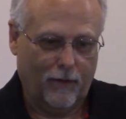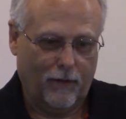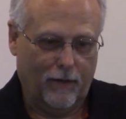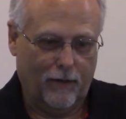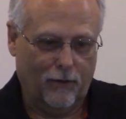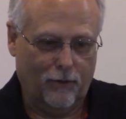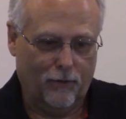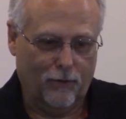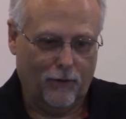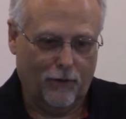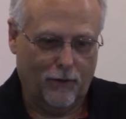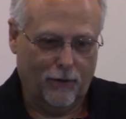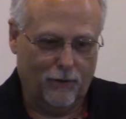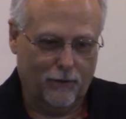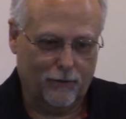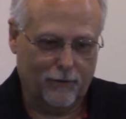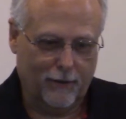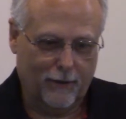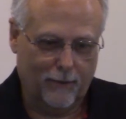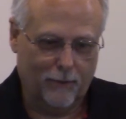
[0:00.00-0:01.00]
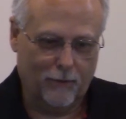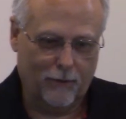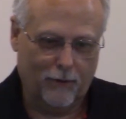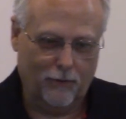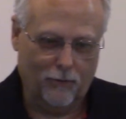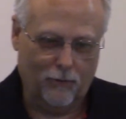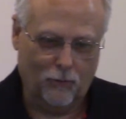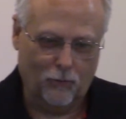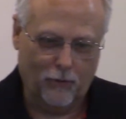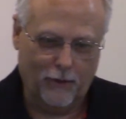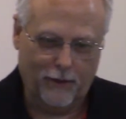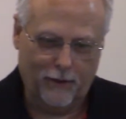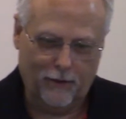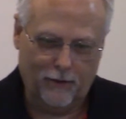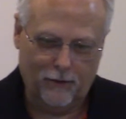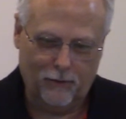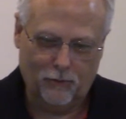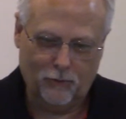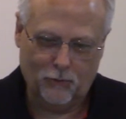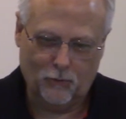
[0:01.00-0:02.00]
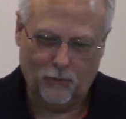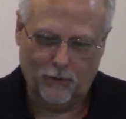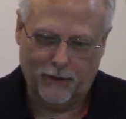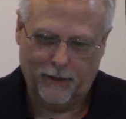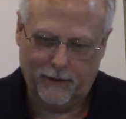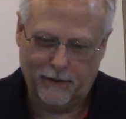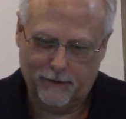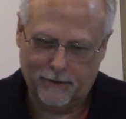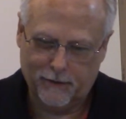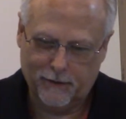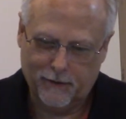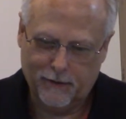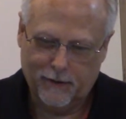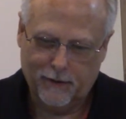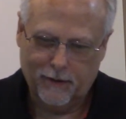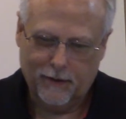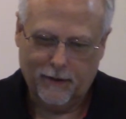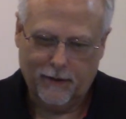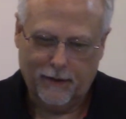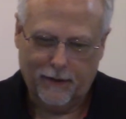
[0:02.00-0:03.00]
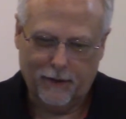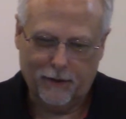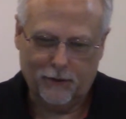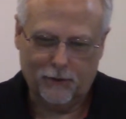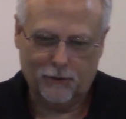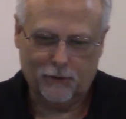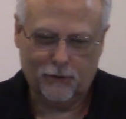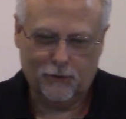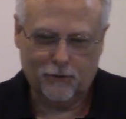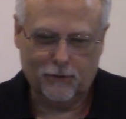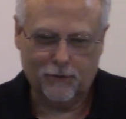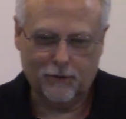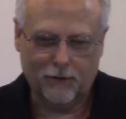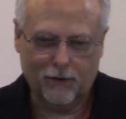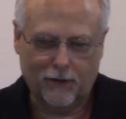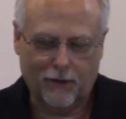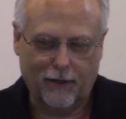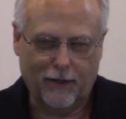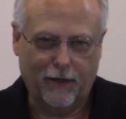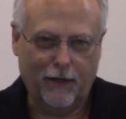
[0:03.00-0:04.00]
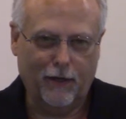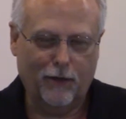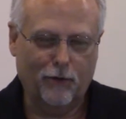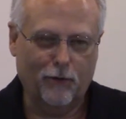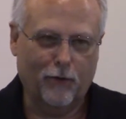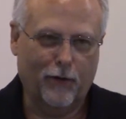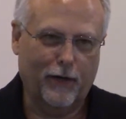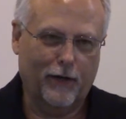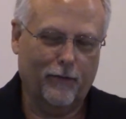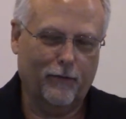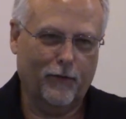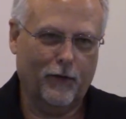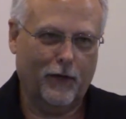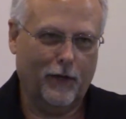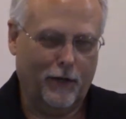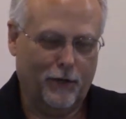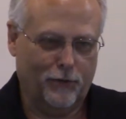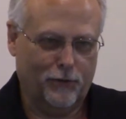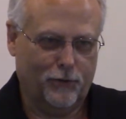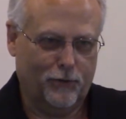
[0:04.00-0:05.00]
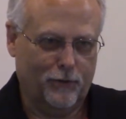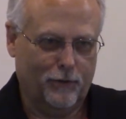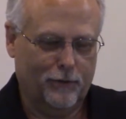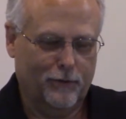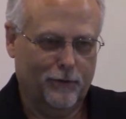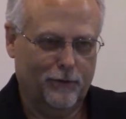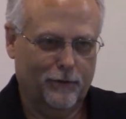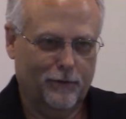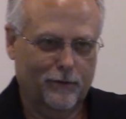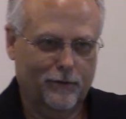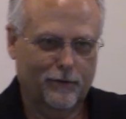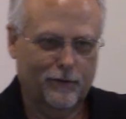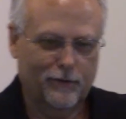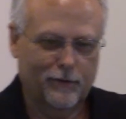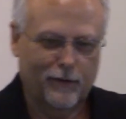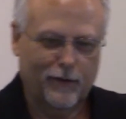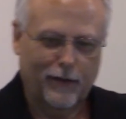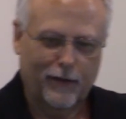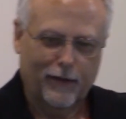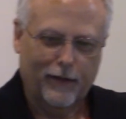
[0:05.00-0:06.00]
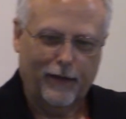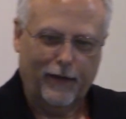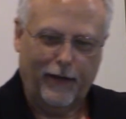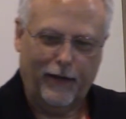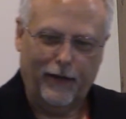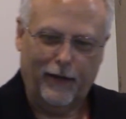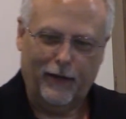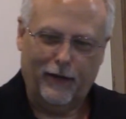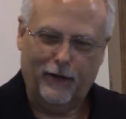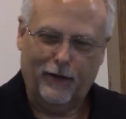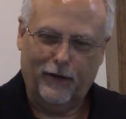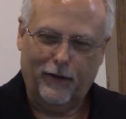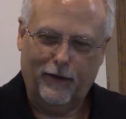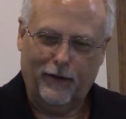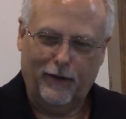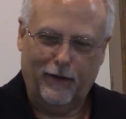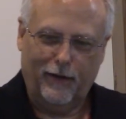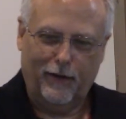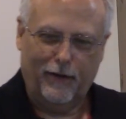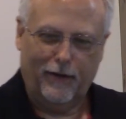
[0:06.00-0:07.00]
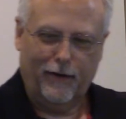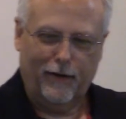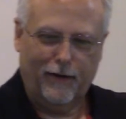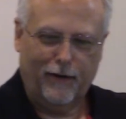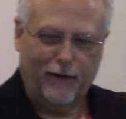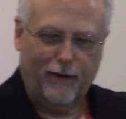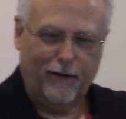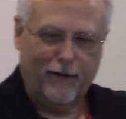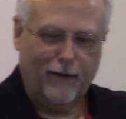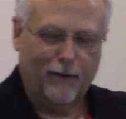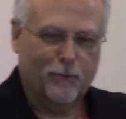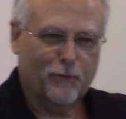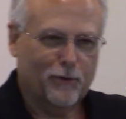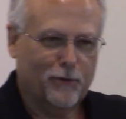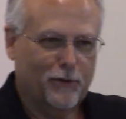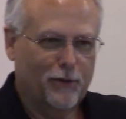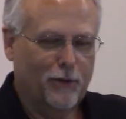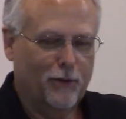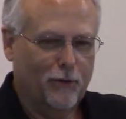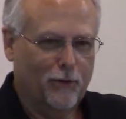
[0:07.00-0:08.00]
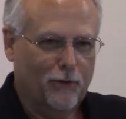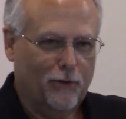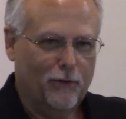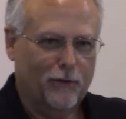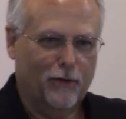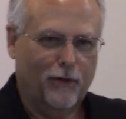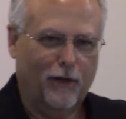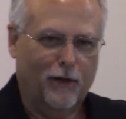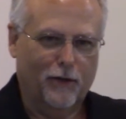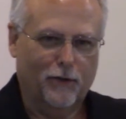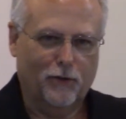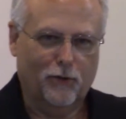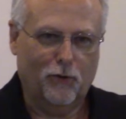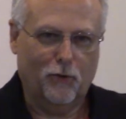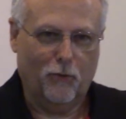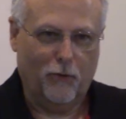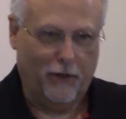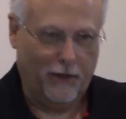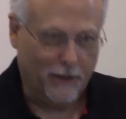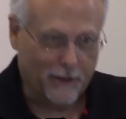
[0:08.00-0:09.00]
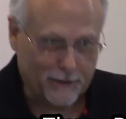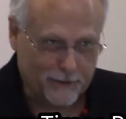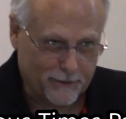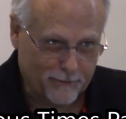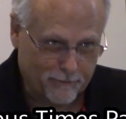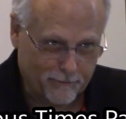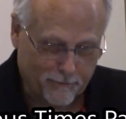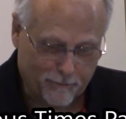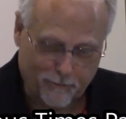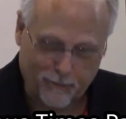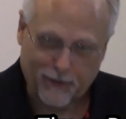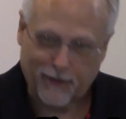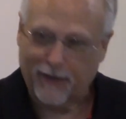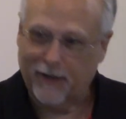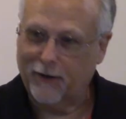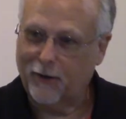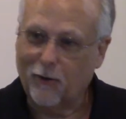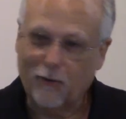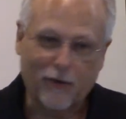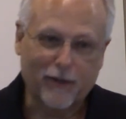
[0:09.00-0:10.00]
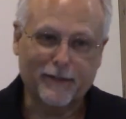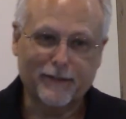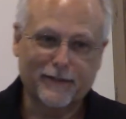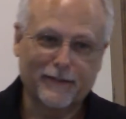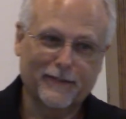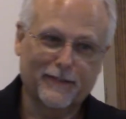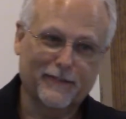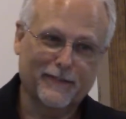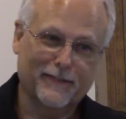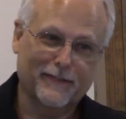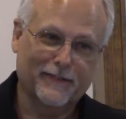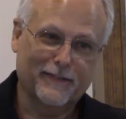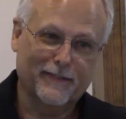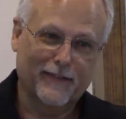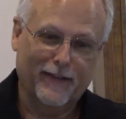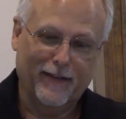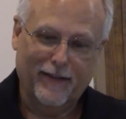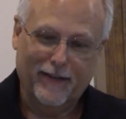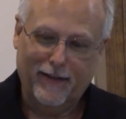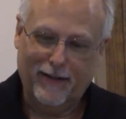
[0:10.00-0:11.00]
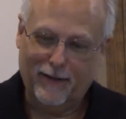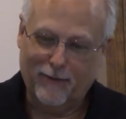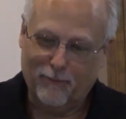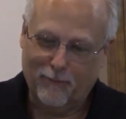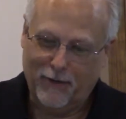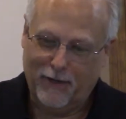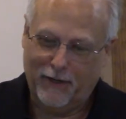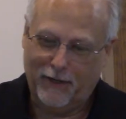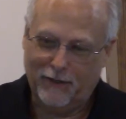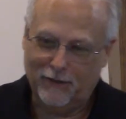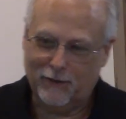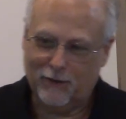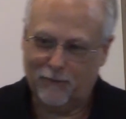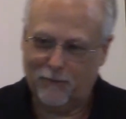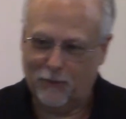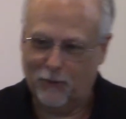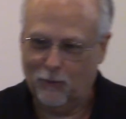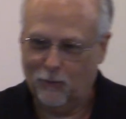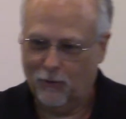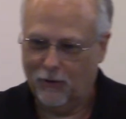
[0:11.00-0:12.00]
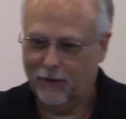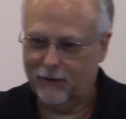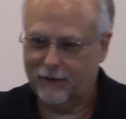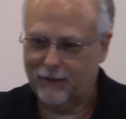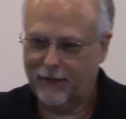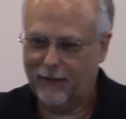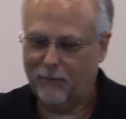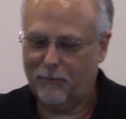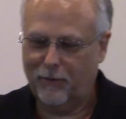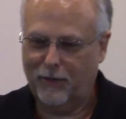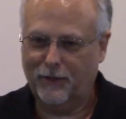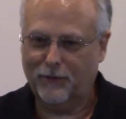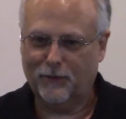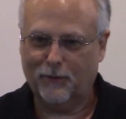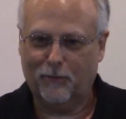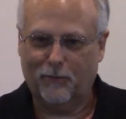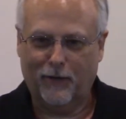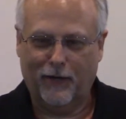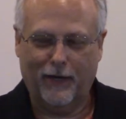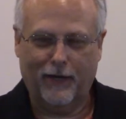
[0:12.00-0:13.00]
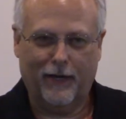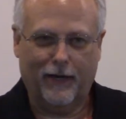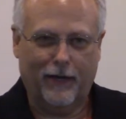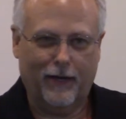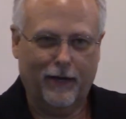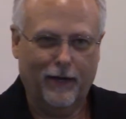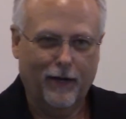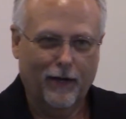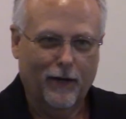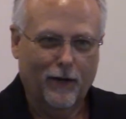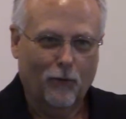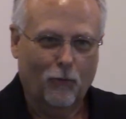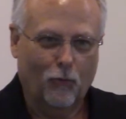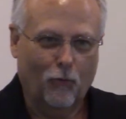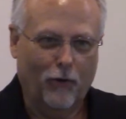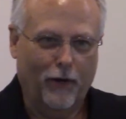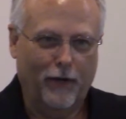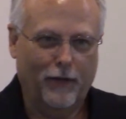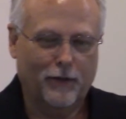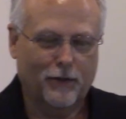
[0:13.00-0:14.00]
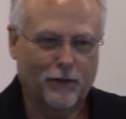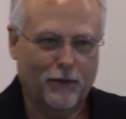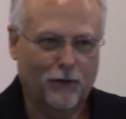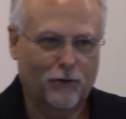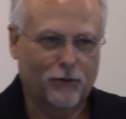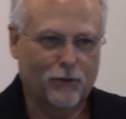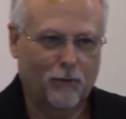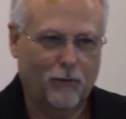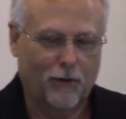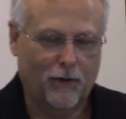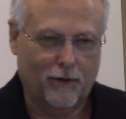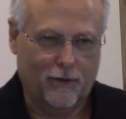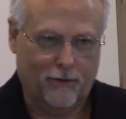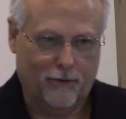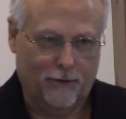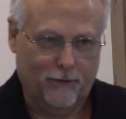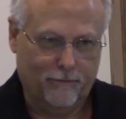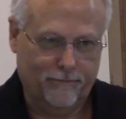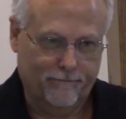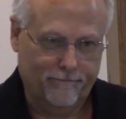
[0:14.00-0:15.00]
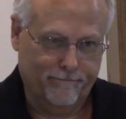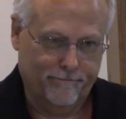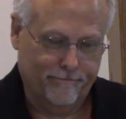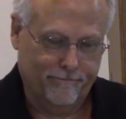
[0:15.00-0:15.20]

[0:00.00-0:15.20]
I learned a long time ago the way to lose weight is delayed gratification. And I'm still not doing it. But I know it. It means if you want that piece of pie, wait till tomorrow.